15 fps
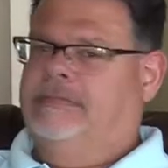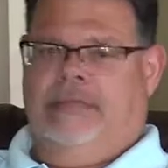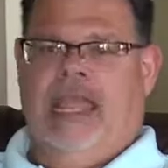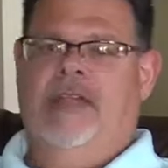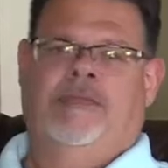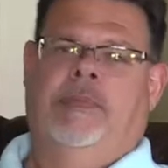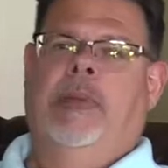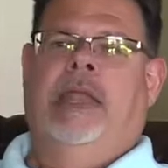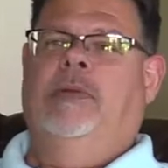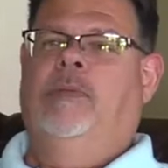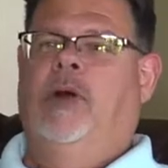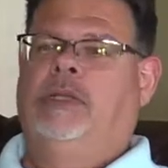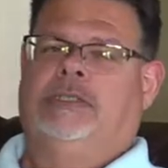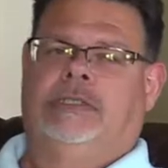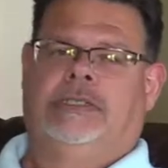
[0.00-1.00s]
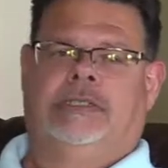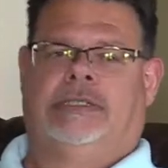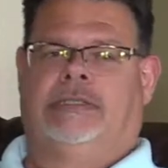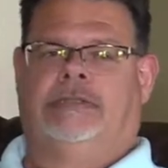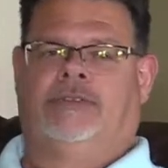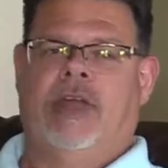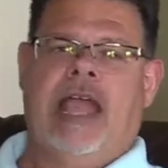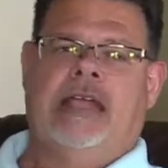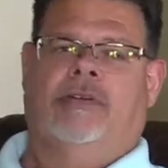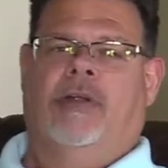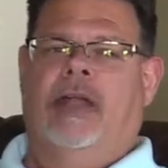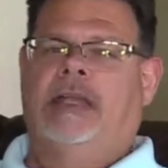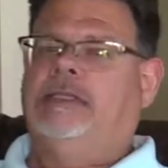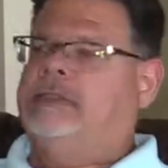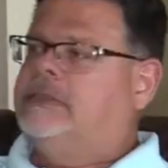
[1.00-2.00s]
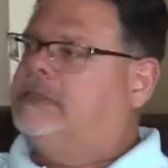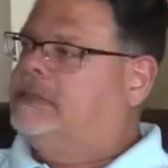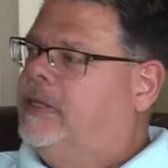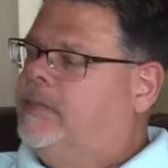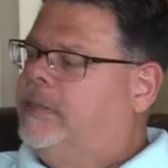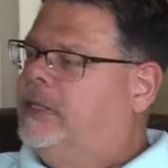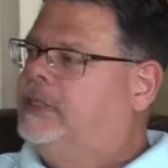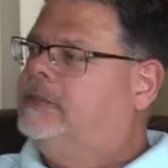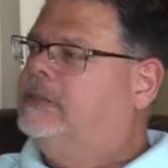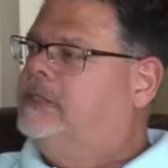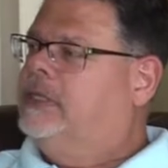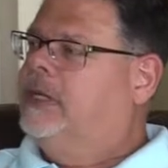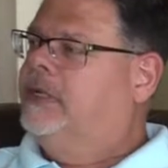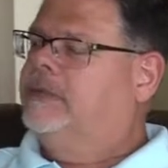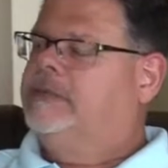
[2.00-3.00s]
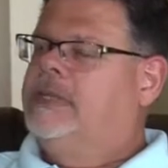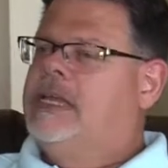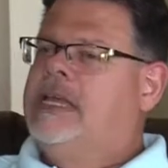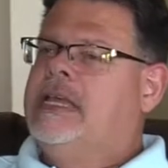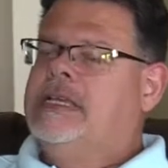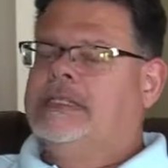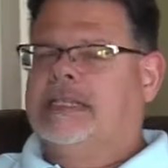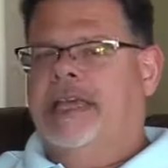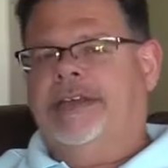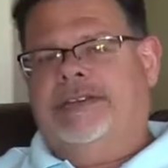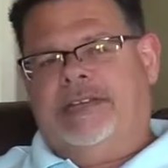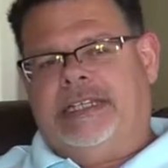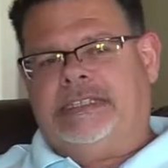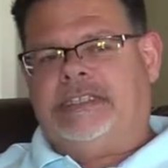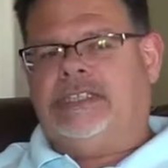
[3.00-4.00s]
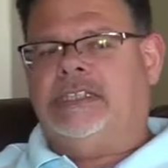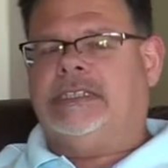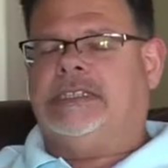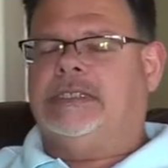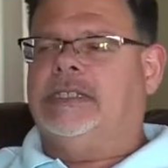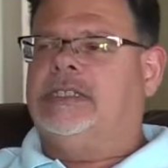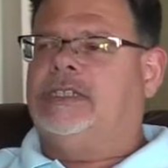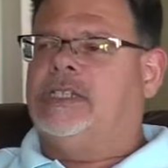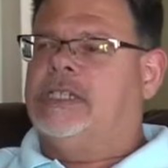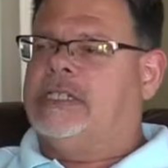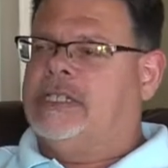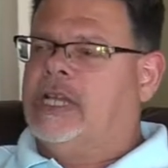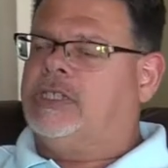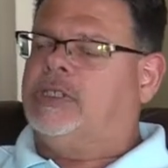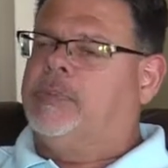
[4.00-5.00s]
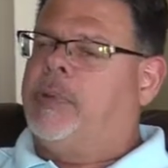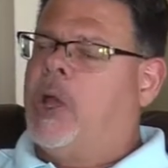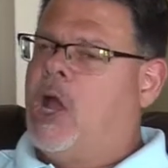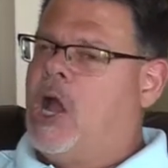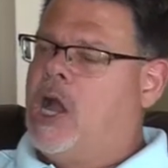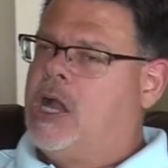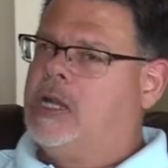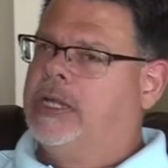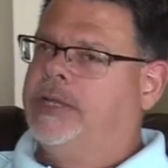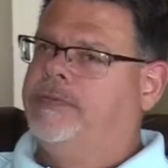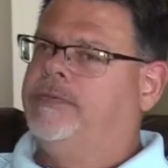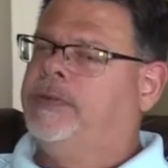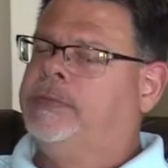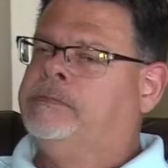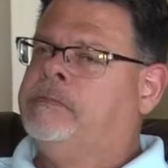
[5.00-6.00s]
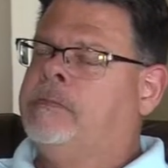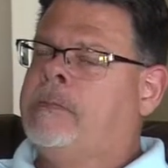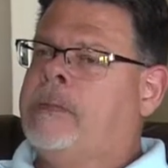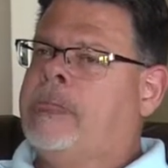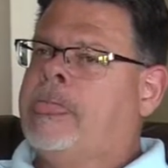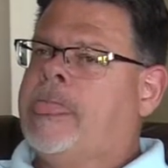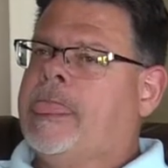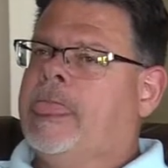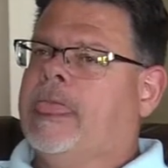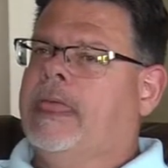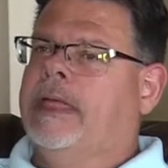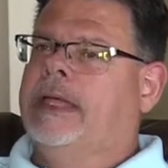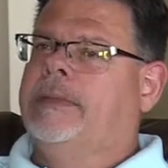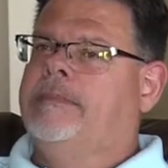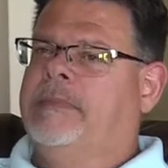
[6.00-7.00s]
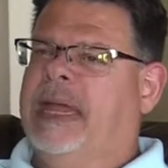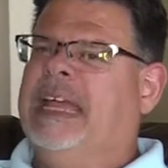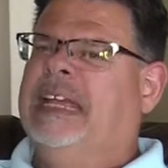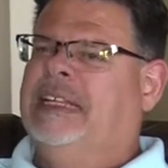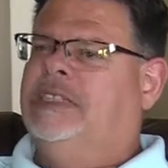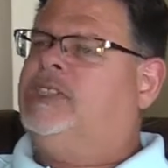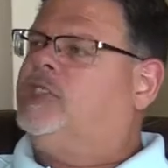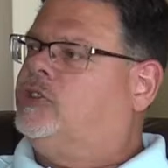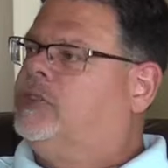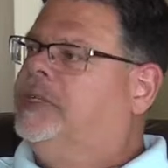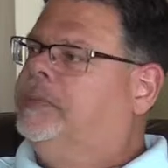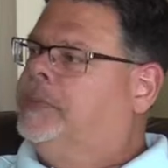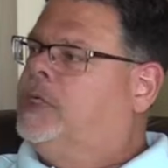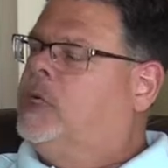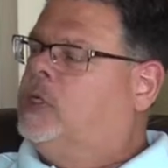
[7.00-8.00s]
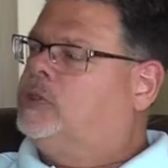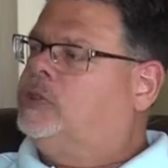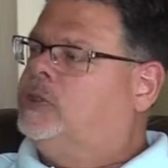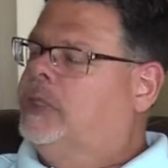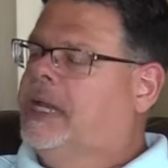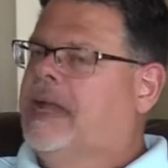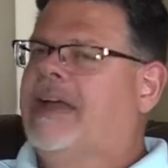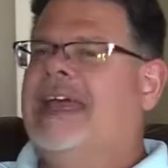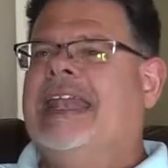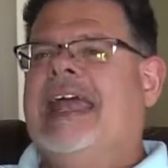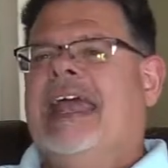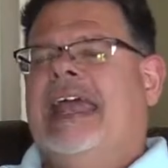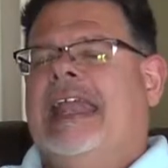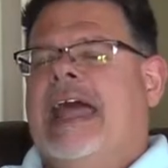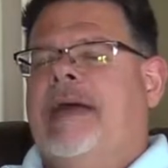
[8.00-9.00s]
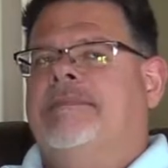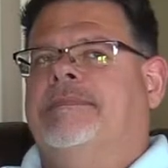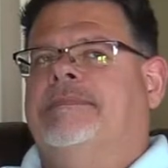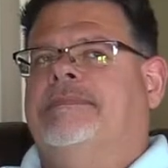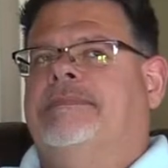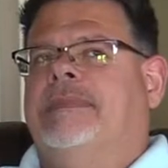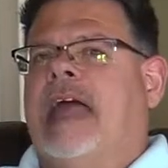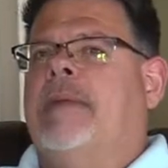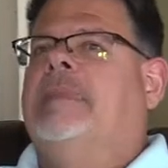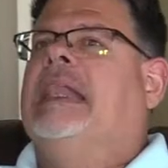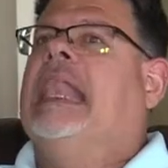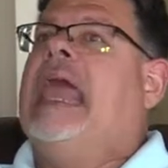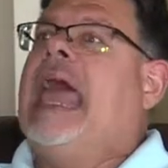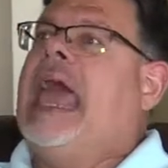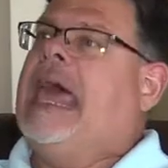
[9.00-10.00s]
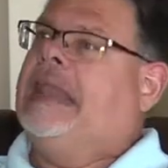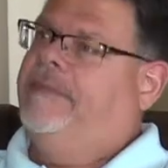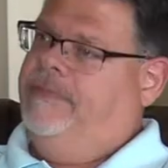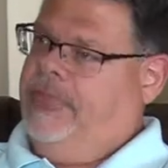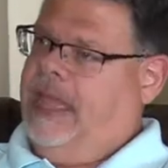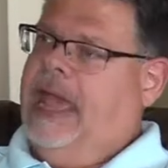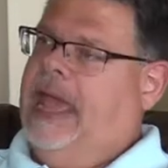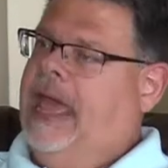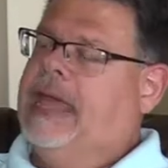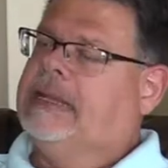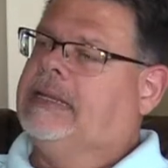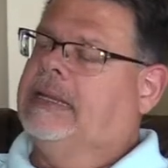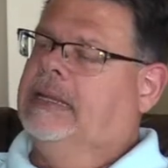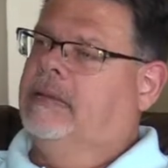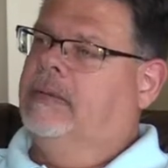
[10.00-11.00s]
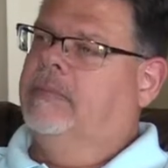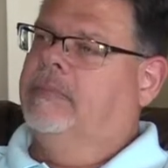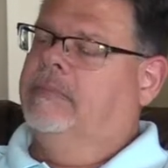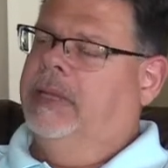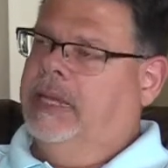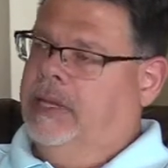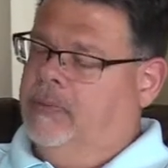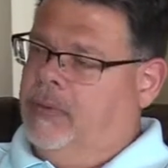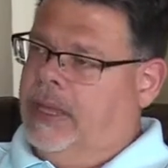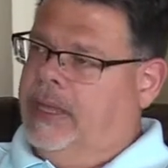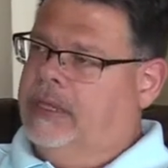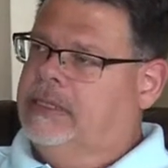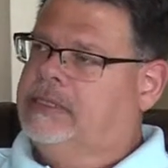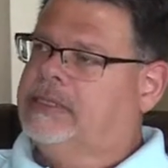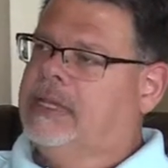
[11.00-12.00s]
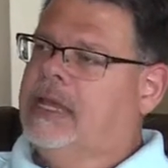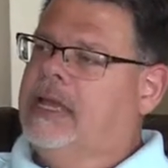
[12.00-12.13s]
everybody watches Drag Race. I mean, you know, so it's just such a part of mainstream culture now, and I'm glad of that in many ways,